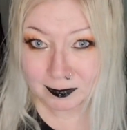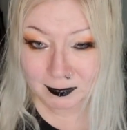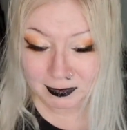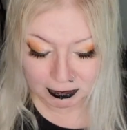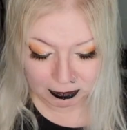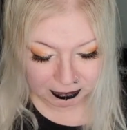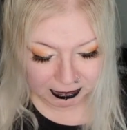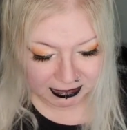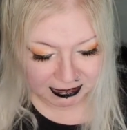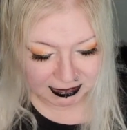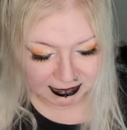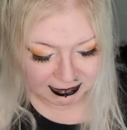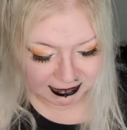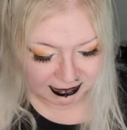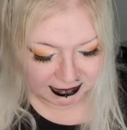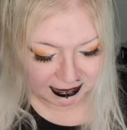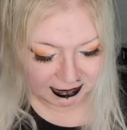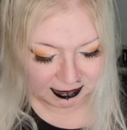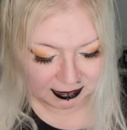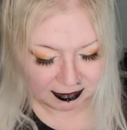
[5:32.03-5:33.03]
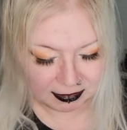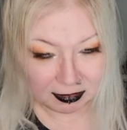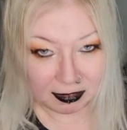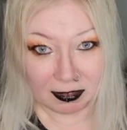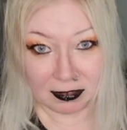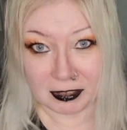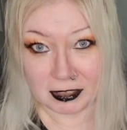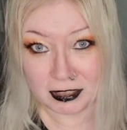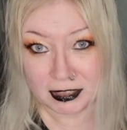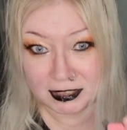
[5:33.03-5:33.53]
you can see
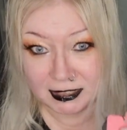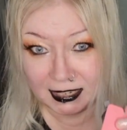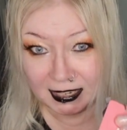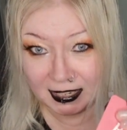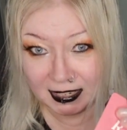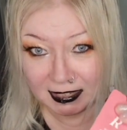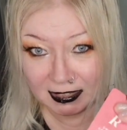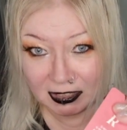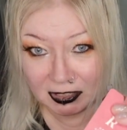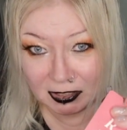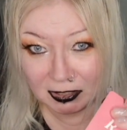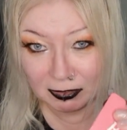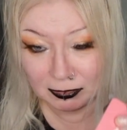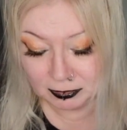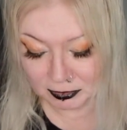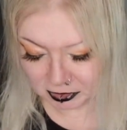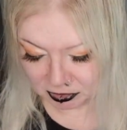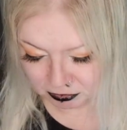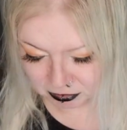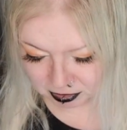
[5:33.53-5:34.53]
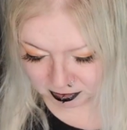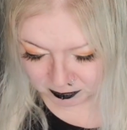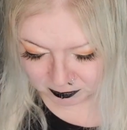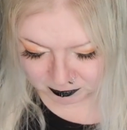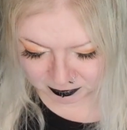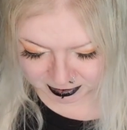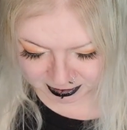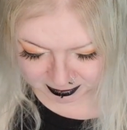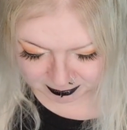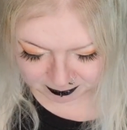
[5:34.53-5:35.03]
on the tag too, it's
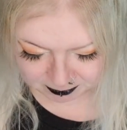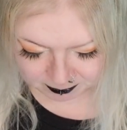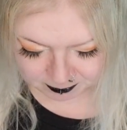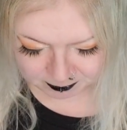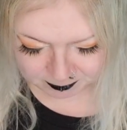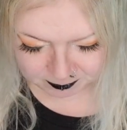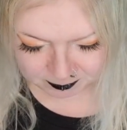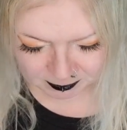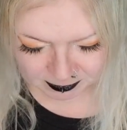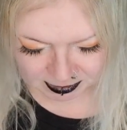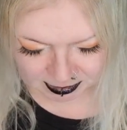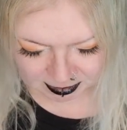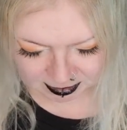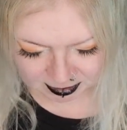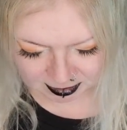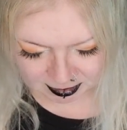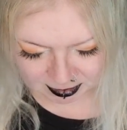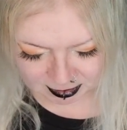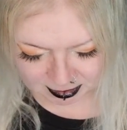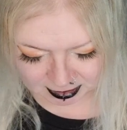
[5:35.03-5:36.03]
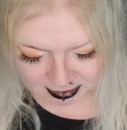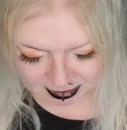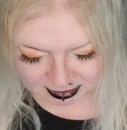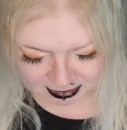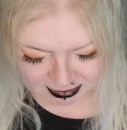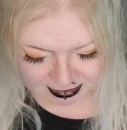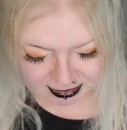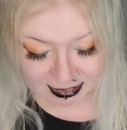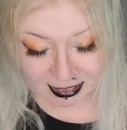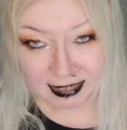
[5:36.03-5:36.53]
Romwe. And
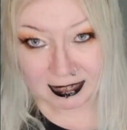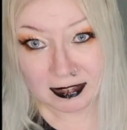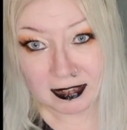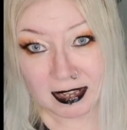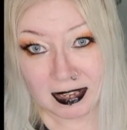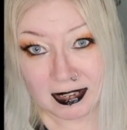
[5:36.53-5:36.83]
it's like the